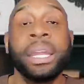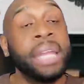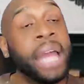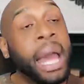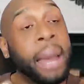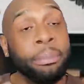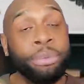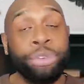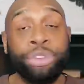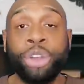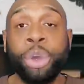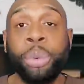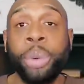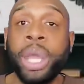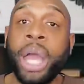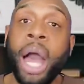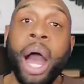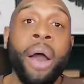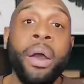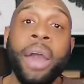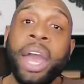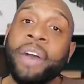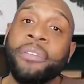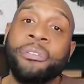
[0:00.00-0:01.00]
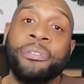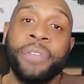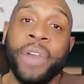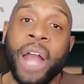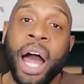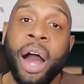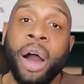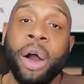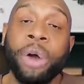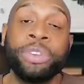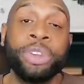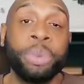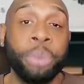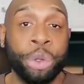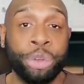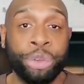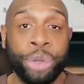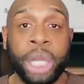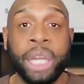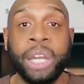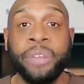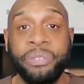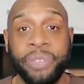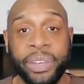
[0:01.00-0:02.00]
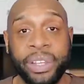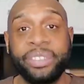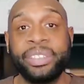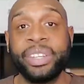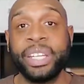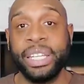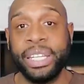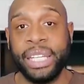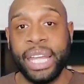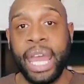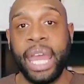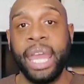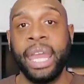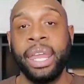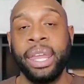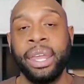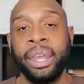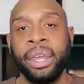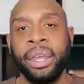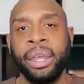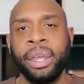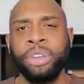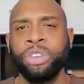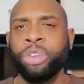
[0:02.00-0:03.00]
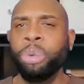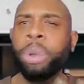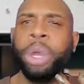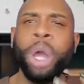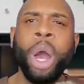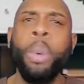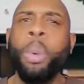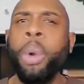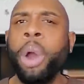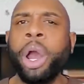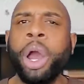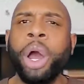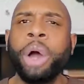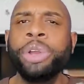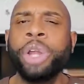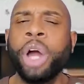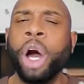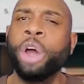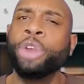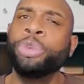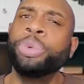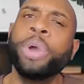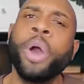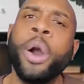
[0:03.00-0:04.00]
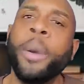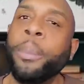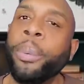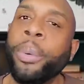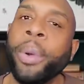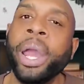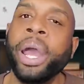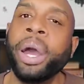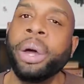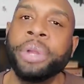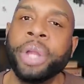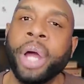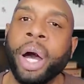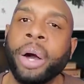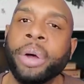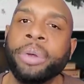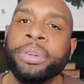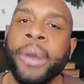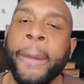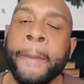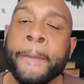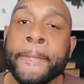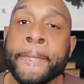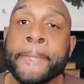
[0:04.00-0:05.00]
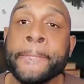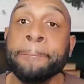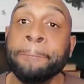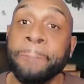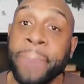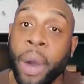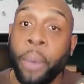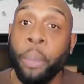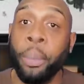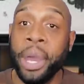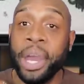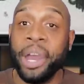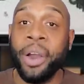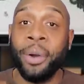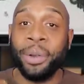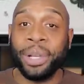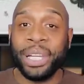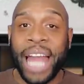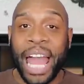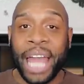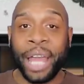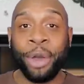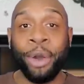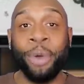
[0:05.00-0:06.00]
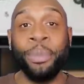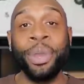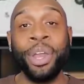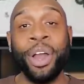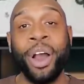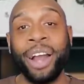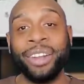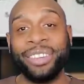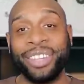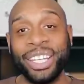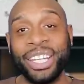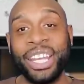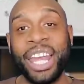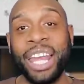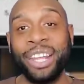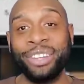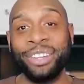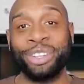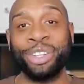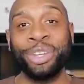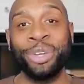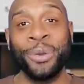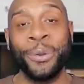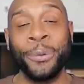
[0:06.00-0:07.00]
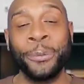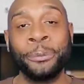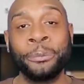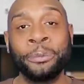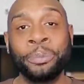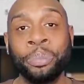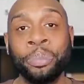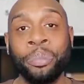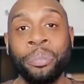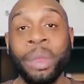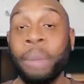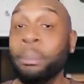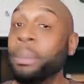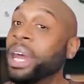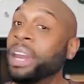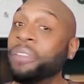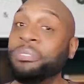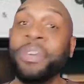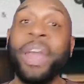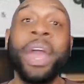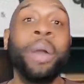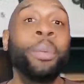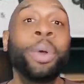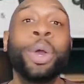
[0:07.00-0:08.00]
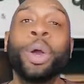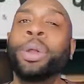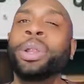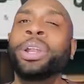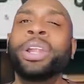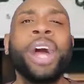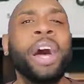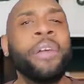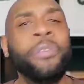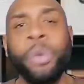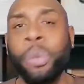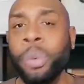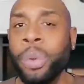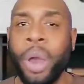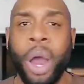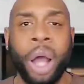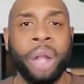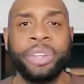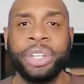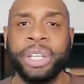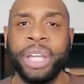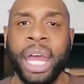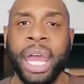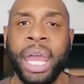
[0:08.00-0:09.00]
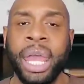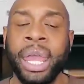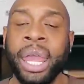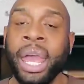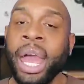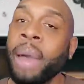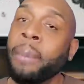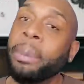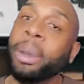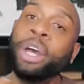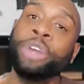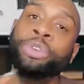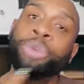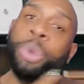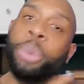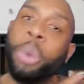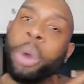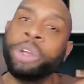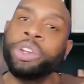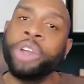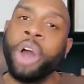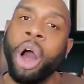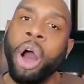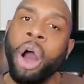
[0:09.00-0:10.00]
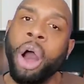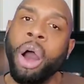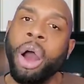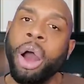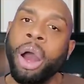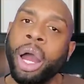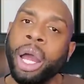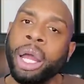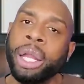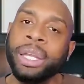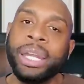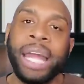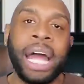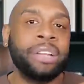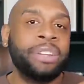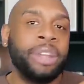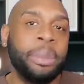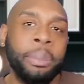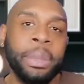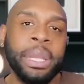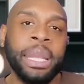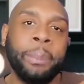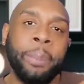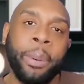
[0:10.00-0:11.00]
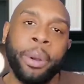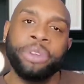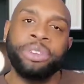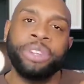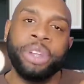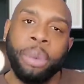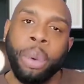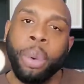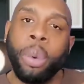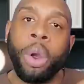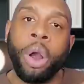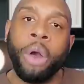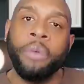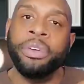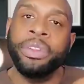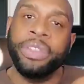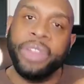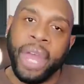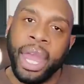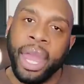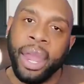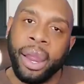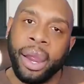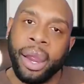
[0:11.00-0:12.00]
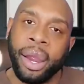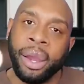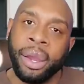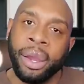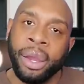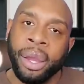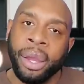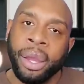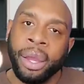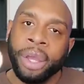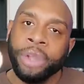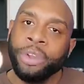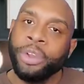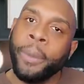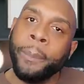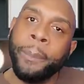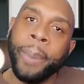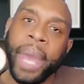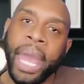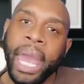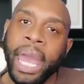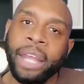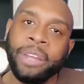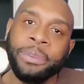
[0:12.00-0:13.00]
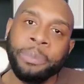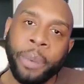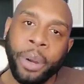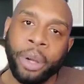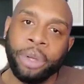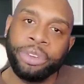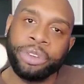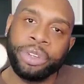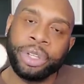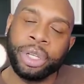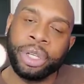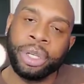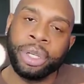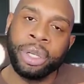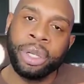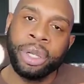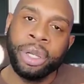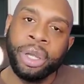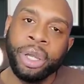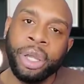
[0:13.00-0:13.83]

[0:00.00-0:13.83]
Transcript: Now, I'm sure we all have flaws that we're trying to fix today. So we're going to work on those. We're going to pray on those. But we're going to like who we are today, too. Matter of fact, we're going to love who we are today because we worked hard not to be the person that we were over there, your past person.